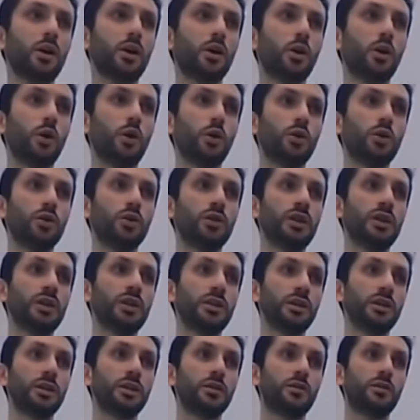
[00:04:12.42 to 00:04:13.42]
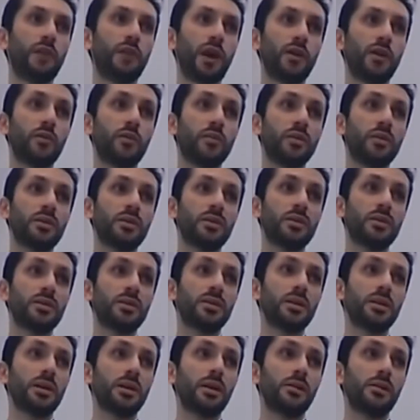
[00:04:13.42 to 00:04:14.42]
or unique
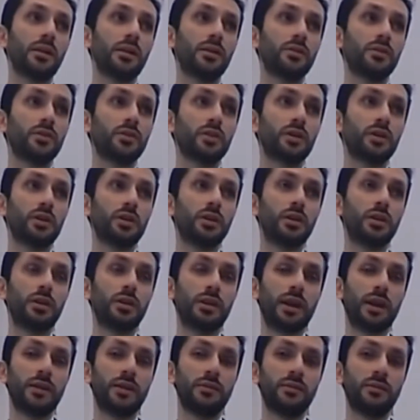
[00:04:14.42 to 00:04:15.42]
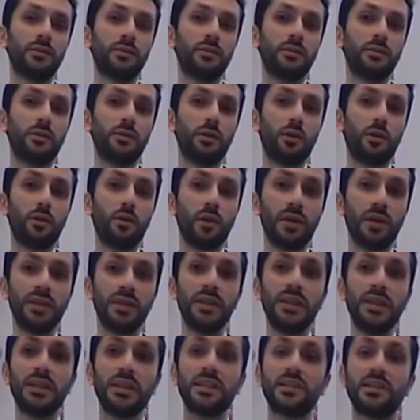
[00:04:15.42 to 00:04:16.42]
environment that
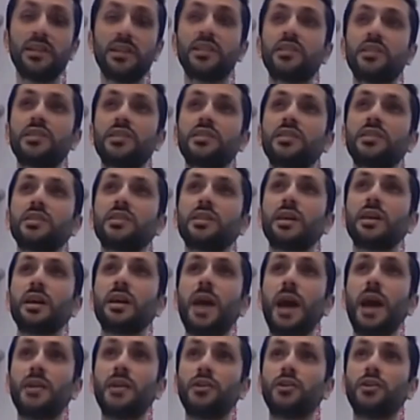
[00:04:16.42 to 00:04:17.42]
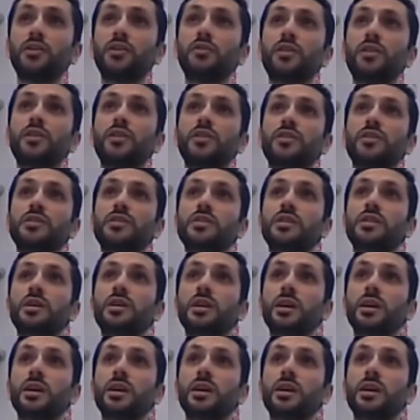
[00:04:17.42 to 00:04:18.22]
already exists at university.